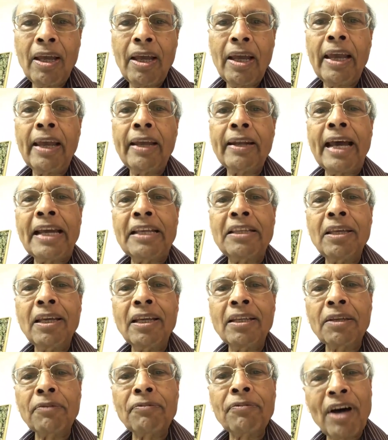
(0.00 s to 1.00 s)
And I
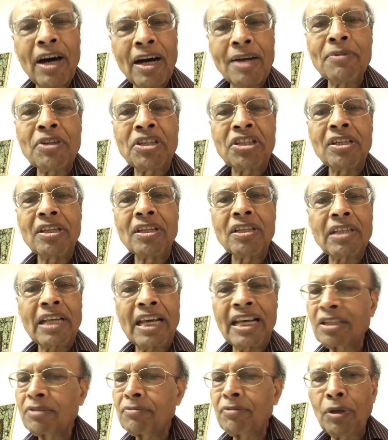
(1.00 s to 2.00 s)
think the pharmacist,
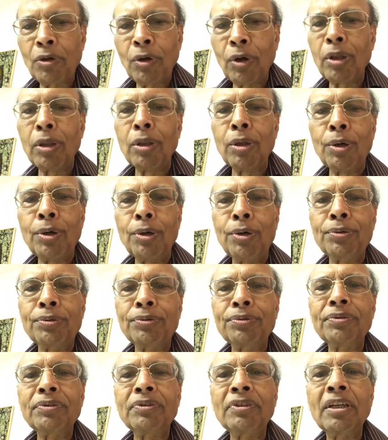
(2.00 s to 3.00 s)
as we all know,
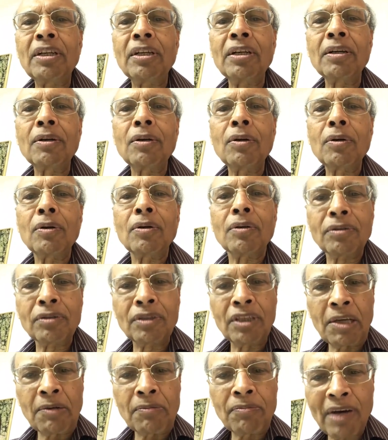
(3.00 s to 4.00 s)

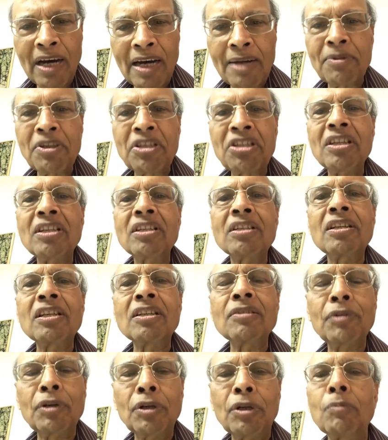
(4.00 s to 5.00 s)
the pharmacist is
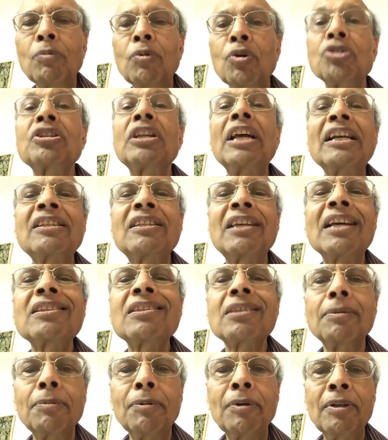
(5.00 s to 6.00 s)
one of the most
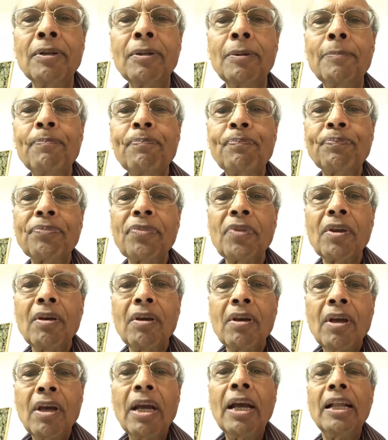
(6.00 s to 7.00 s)
accessible
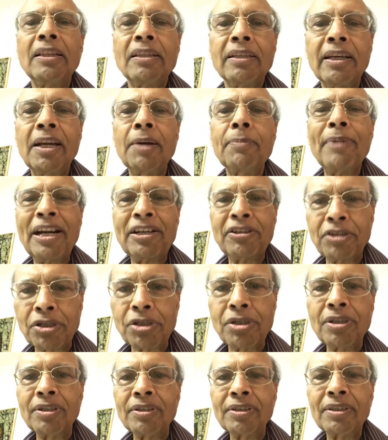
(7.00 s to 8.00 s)
healthcare
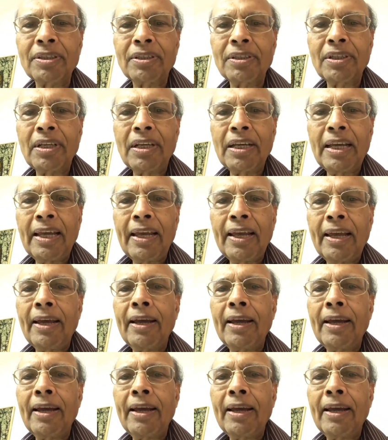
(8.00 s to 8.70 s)
practitioner. Mm-hmm.